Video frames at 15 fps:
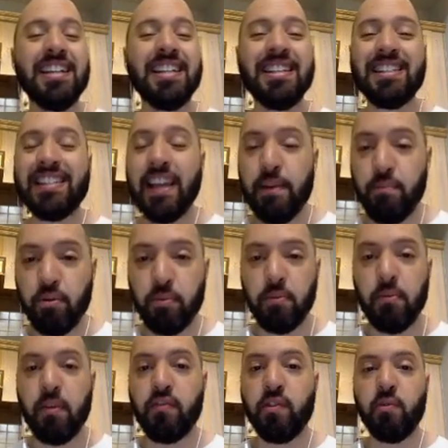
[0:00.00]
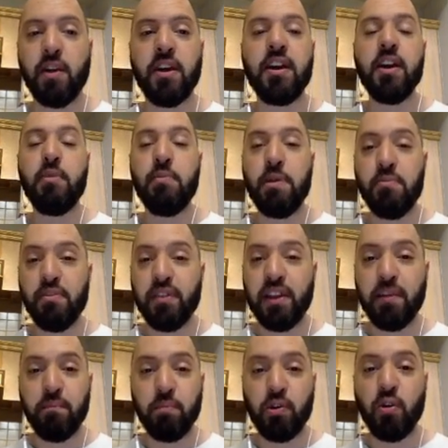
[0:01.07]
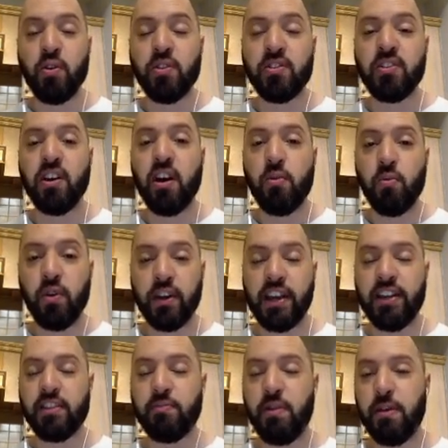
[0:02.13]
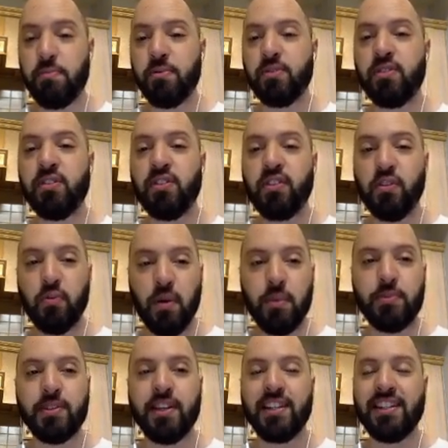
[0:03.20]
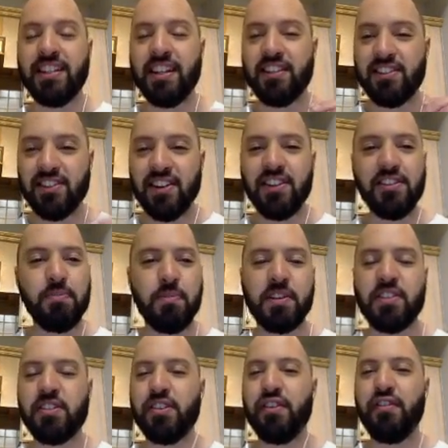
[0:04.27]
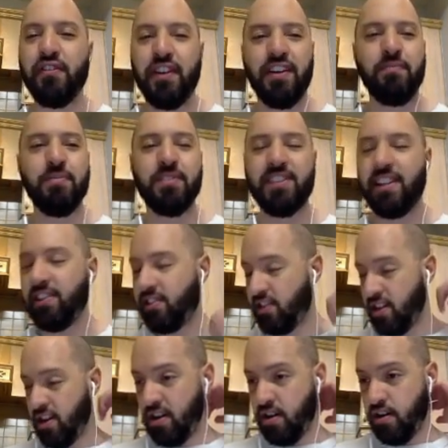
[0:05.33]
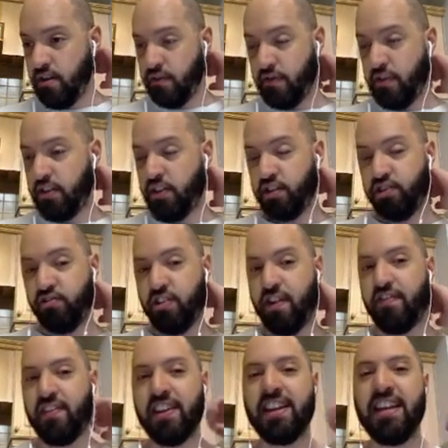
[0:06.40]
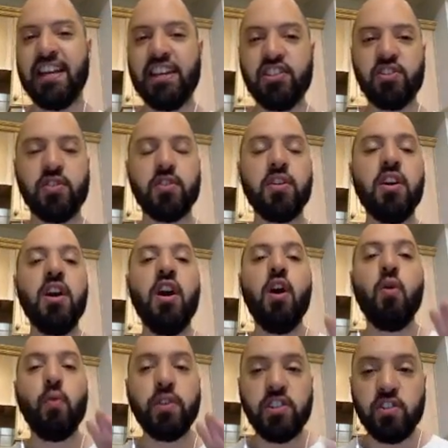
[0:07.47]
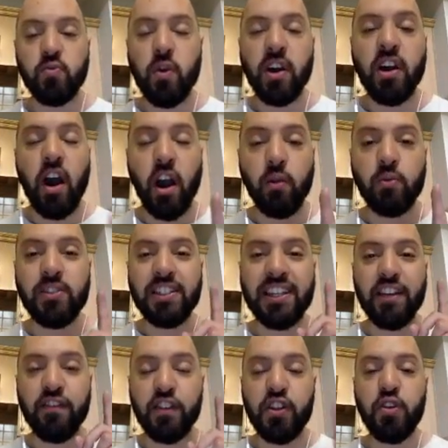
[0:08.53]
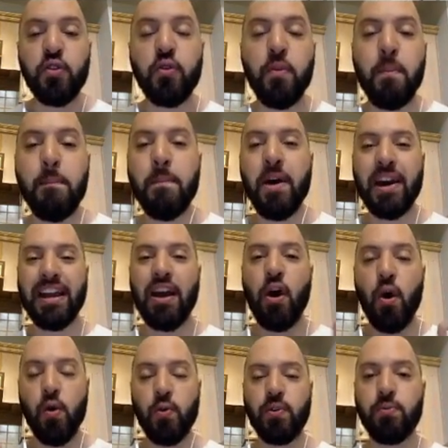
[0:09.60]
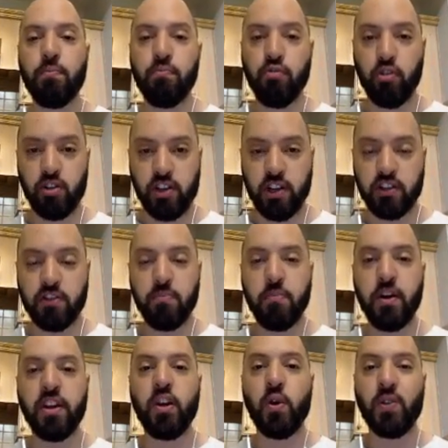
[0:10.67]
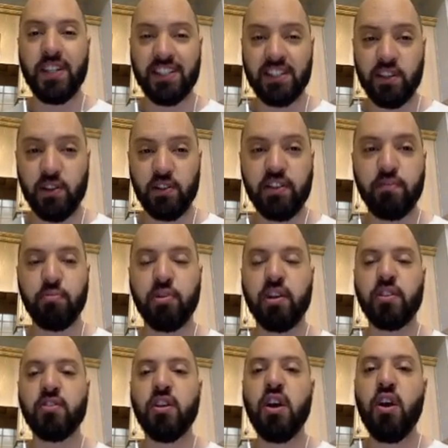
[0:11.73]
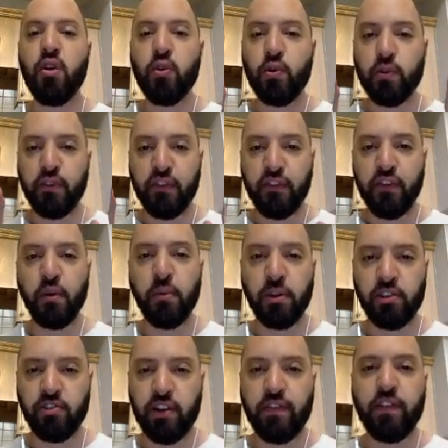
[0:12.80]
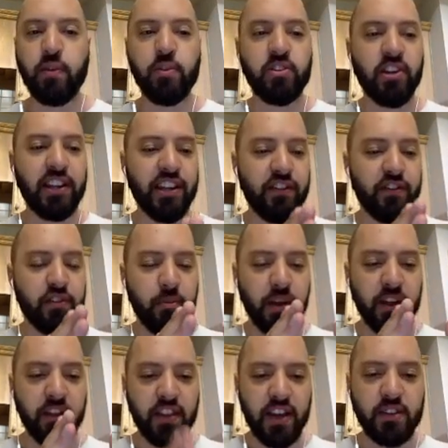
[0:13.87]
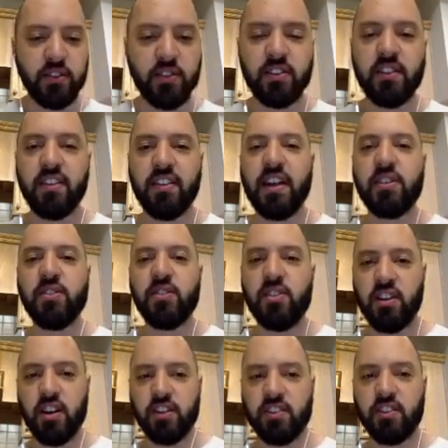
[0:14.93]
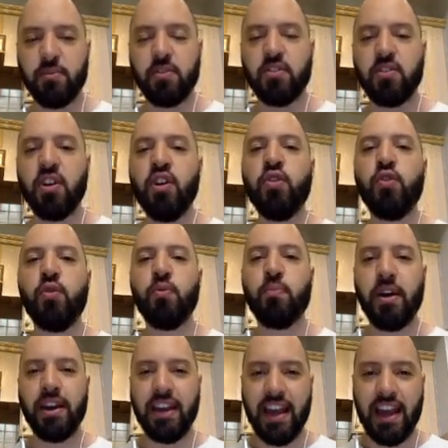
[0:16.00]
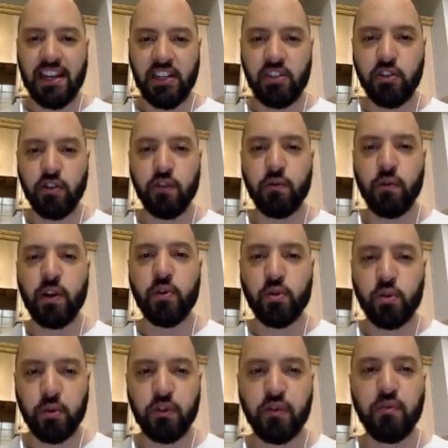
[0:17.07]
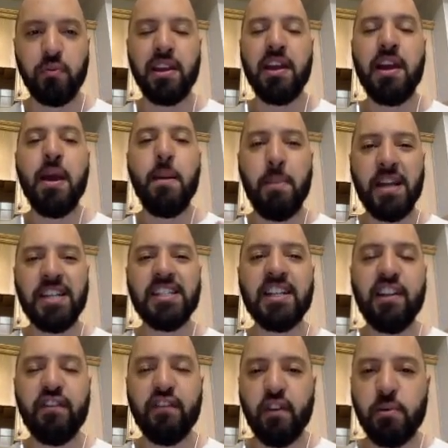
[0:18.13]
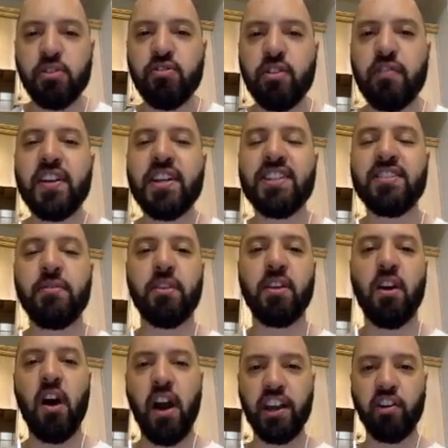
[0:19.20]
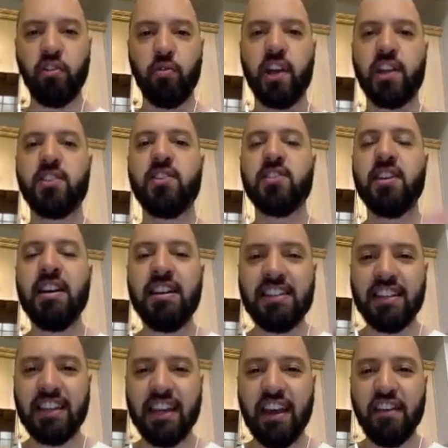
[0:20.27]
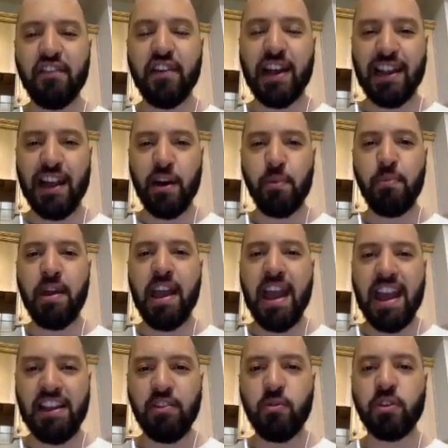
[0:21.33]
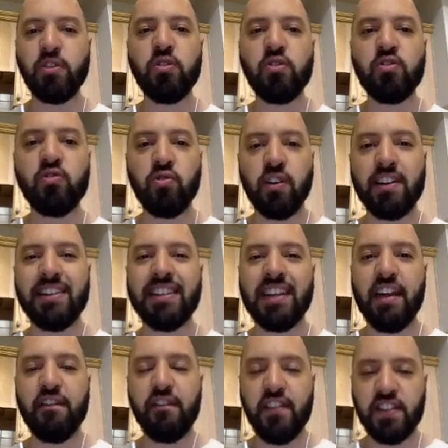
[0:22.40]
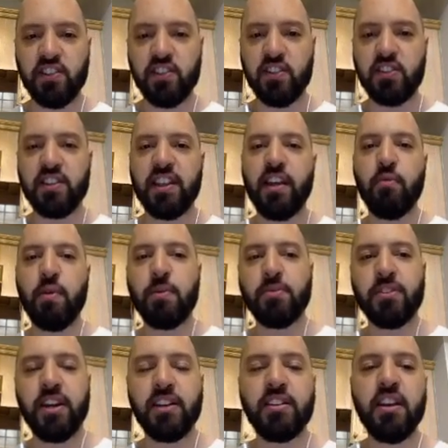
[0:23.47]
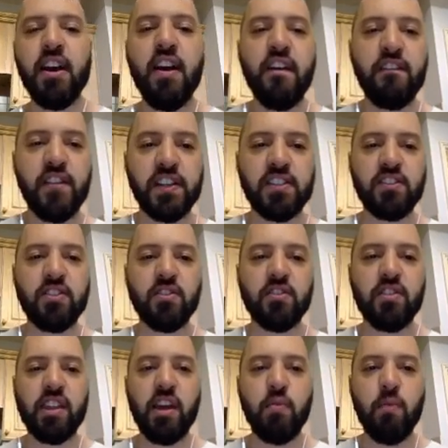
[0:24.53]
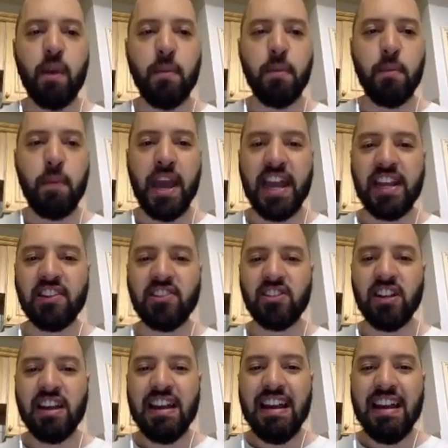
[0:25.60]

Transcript: The same problem everywhere. People think blogs are what get people to your website and it does, but it's only 5% of the traffic issue, which is why I want to give you my own product, my own exclusive product called FOMO Traffic, which I give to my thousands and thousands of customers who buy any software or tools from me. Basically, FOMO Traffic is something I created to give and help anyone who's struggling to get visitors to their website, visitors to their web page.